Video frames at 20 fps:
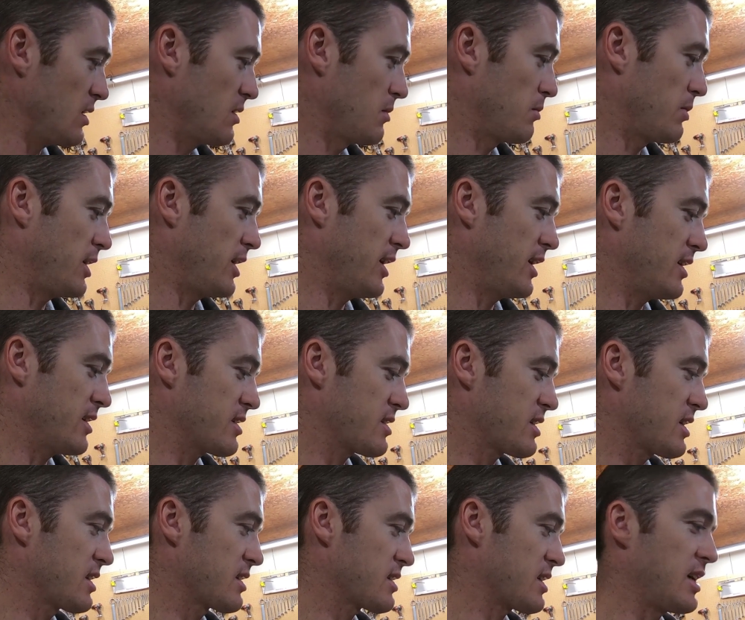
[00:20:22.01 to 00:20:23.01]
But
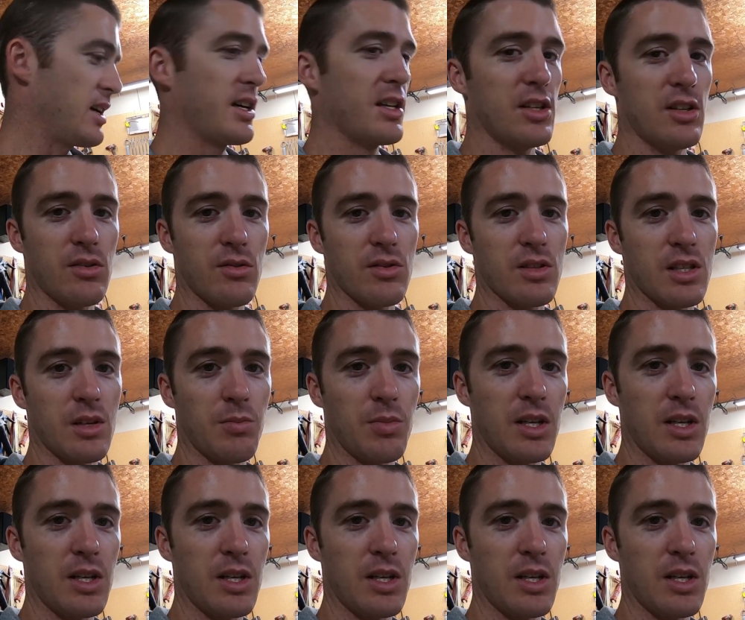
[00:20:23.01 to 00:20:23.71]
since I use the